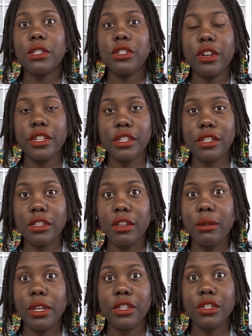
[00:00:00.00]
it started to
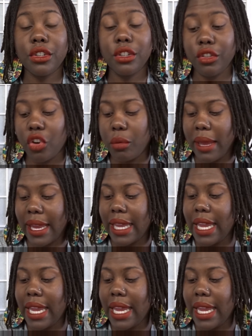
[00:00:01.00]
slowly and surely grow back